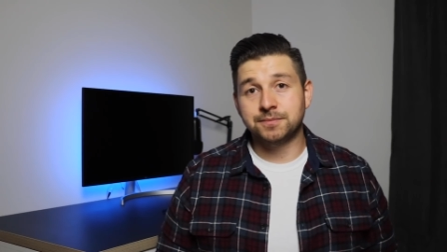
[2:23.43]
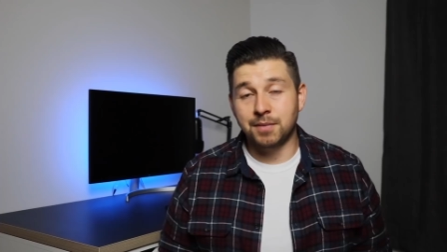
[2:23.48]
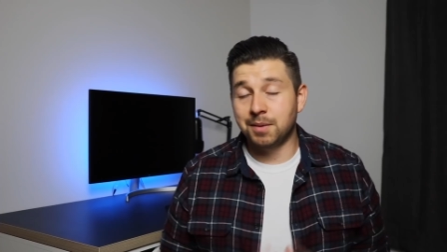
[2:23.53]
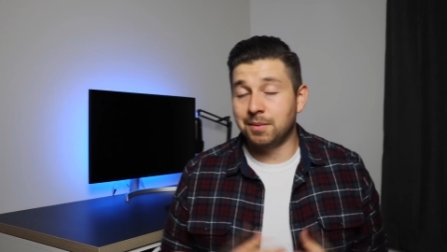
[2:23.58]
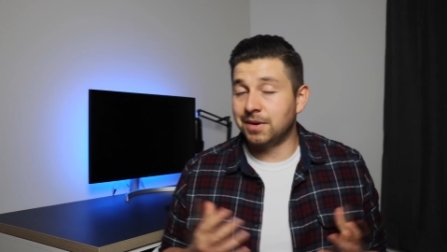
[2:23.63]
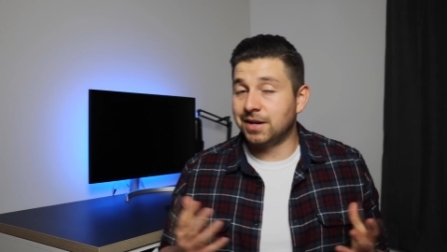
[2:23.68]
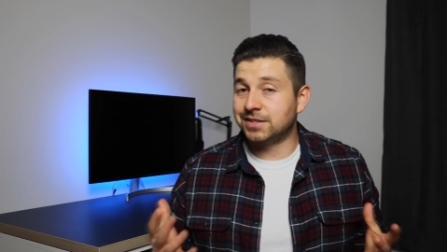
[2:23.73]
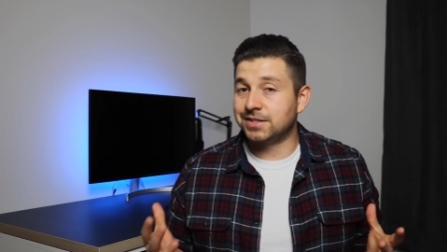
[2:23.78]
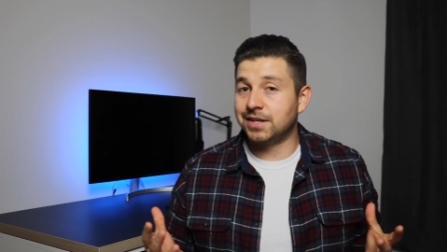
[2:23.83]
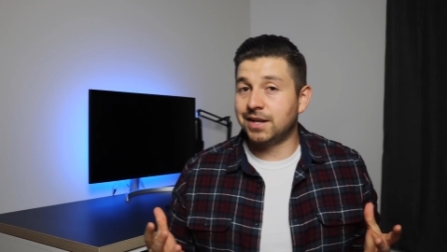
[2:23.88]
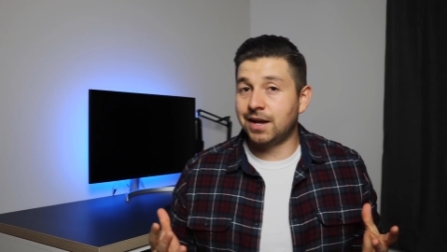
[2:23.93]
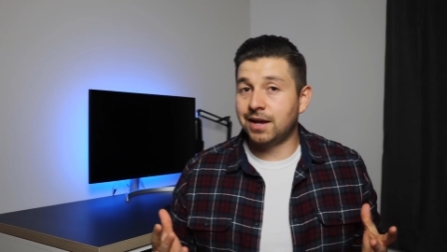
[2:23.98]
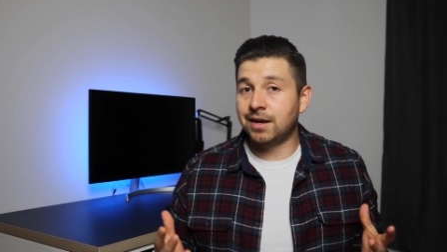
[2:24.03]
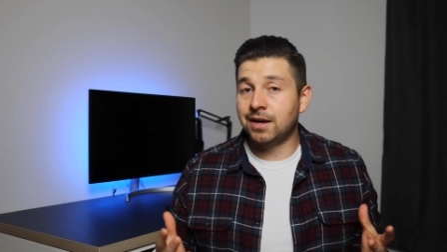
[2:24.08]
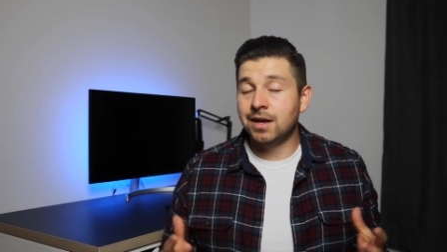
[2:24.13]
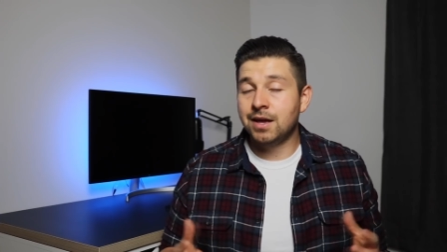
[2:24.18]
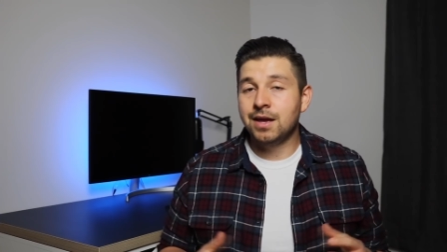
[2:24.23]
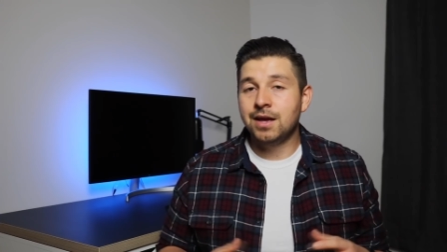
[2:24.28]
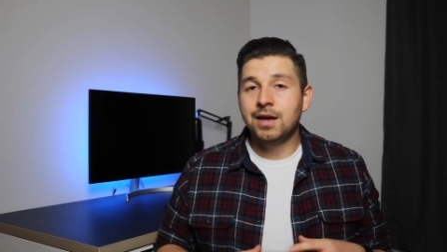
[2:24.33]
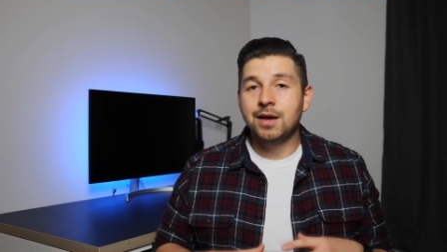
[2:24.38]
Maybe not
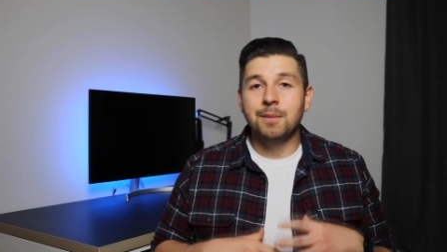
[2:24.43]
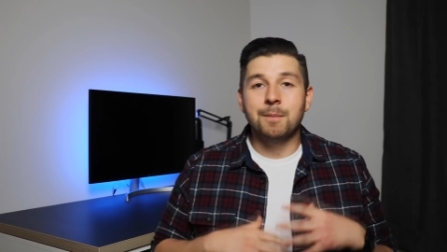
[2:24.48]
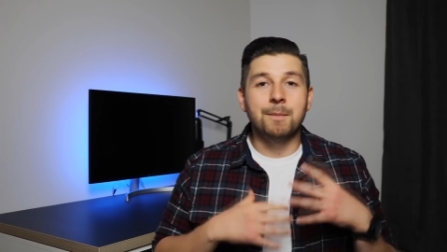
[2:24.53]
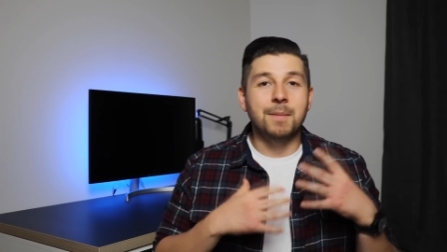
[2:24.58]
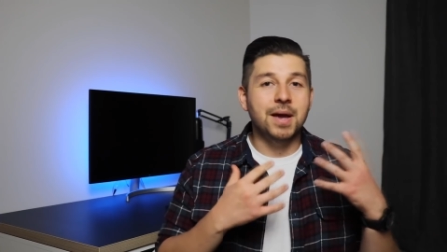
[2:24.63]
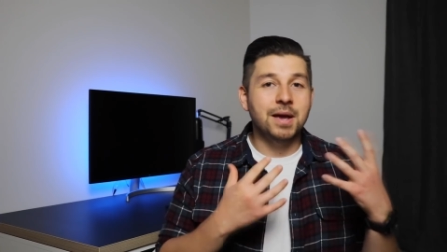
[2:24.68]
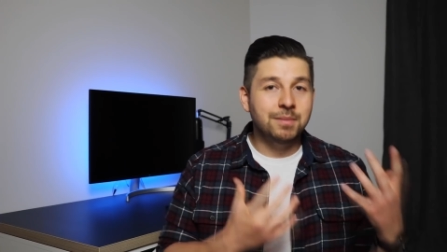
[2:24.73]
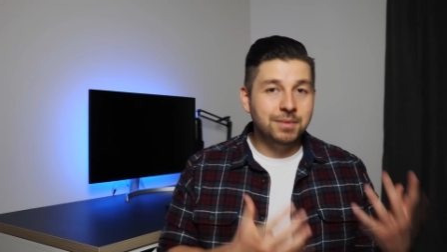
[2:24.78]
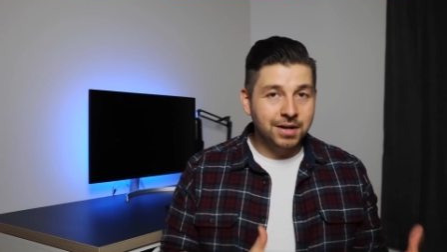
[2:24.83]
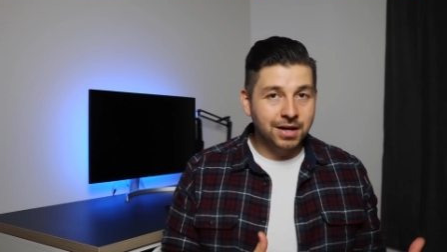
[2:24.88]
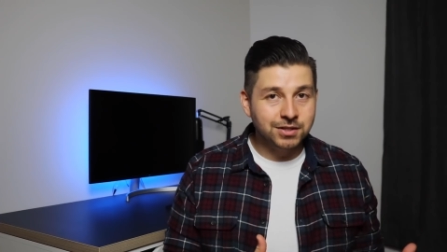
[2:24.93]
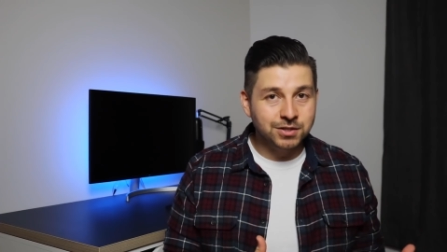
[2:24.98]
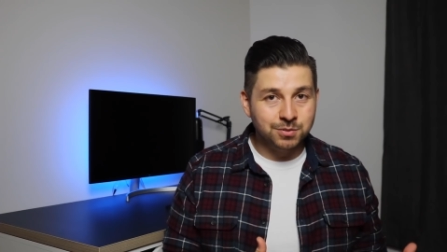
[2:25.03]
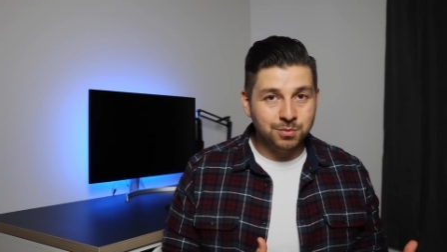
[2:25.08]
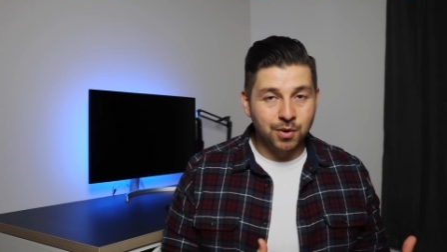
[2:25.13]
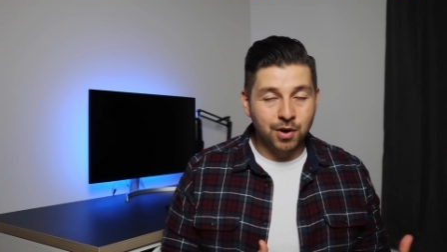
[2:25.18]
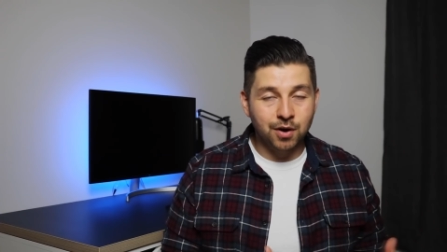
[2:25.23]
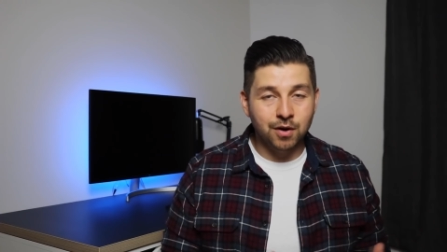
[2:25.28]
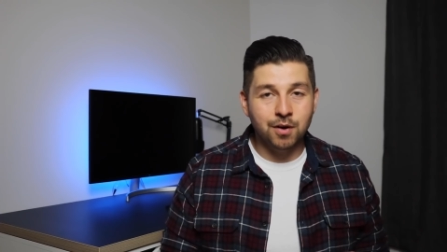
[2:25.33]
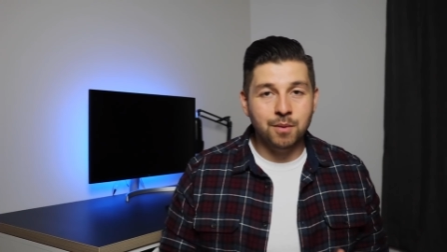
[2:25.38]
today, Maybe not
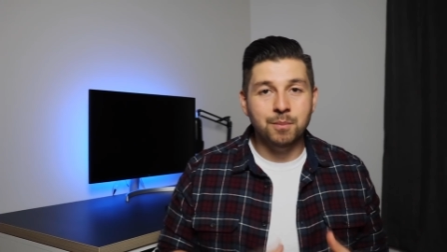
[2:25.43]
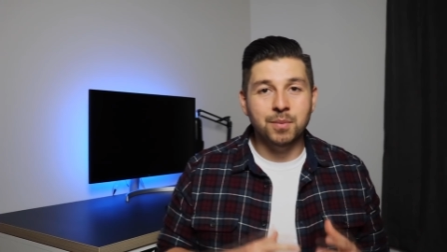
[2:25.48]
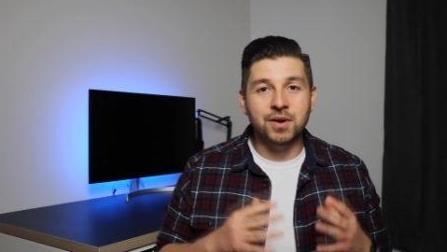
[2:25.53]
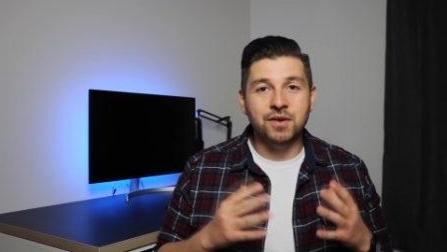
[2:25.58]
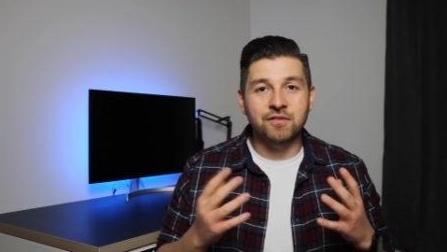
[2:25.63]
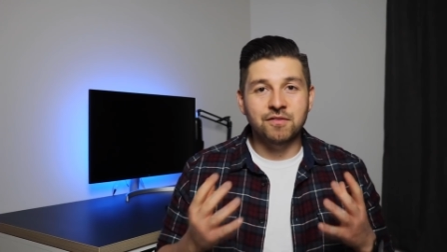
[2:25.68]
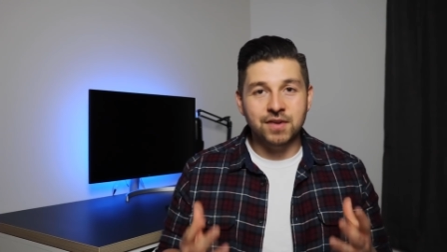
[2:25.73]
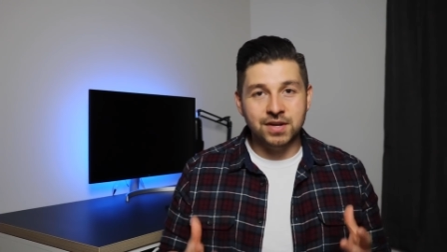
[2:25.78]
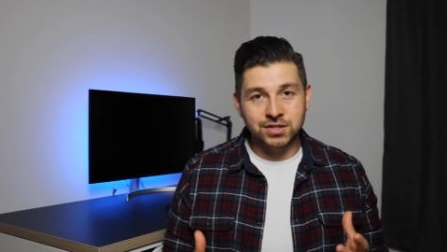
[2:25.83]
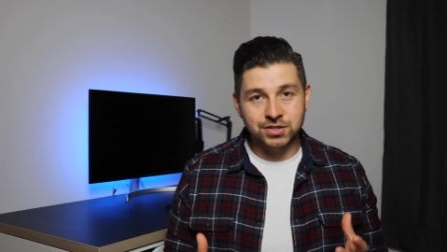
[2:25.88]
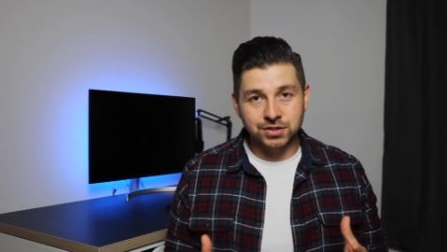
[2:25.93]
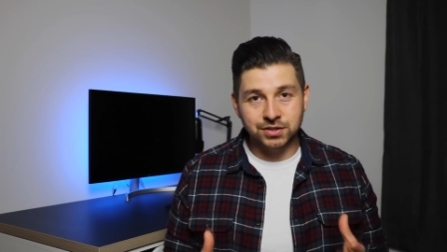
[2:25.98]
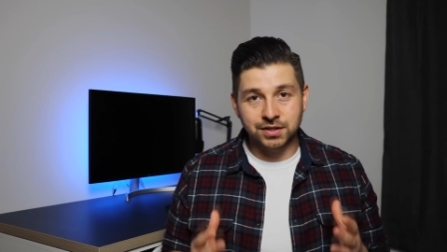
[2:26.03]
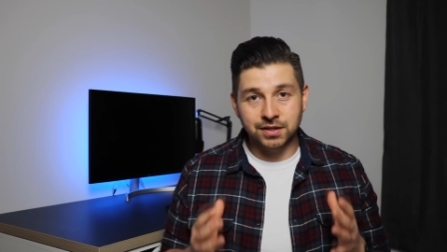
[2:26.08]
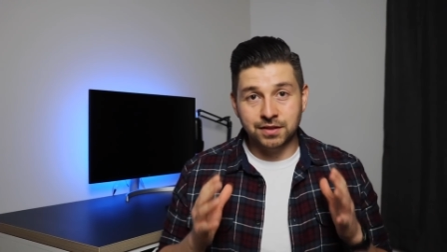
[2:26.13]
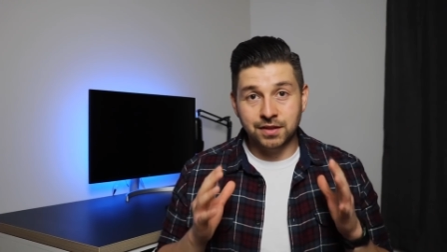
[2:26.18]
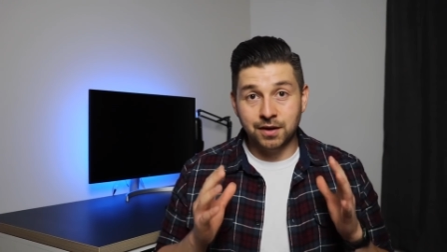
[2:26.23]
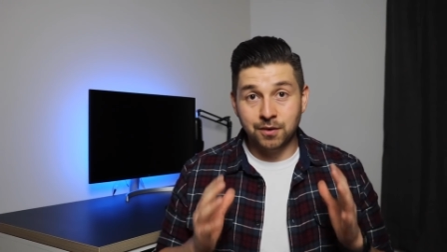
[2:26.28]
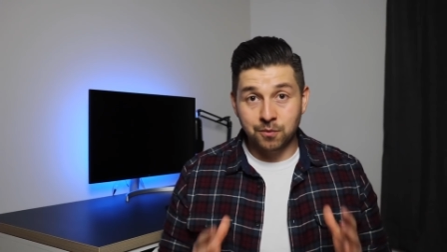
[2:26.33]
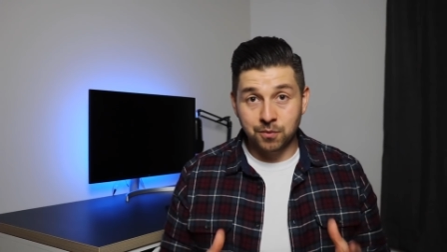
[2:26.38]
tomorrow, but
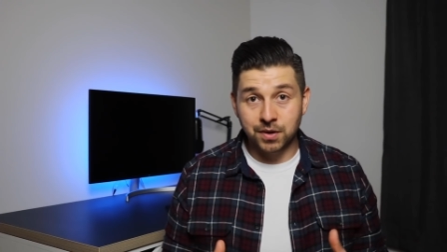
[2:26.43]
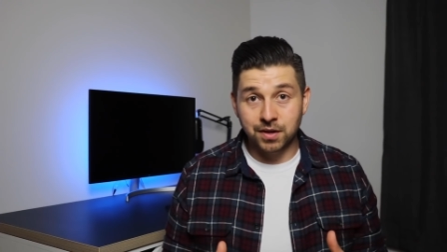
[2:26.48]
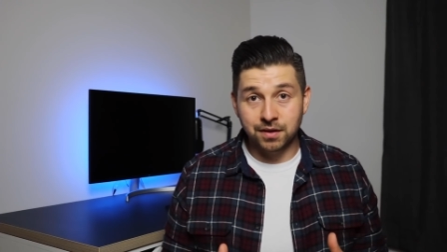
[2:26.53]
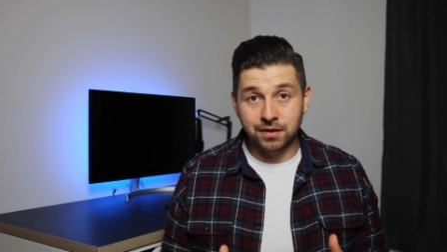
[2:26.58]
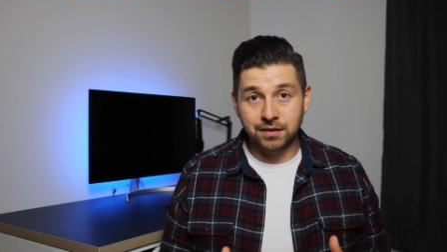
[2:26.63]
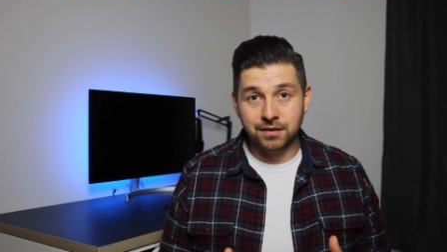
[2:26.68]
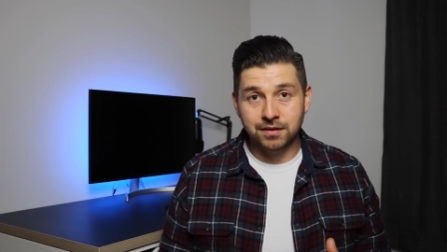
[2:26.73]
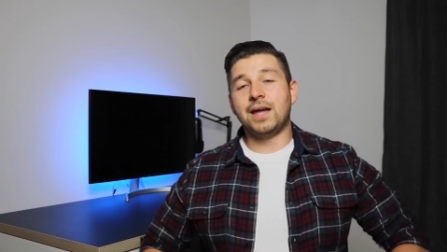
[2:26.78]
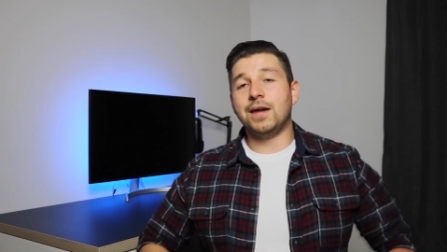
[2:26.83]
eventually they will.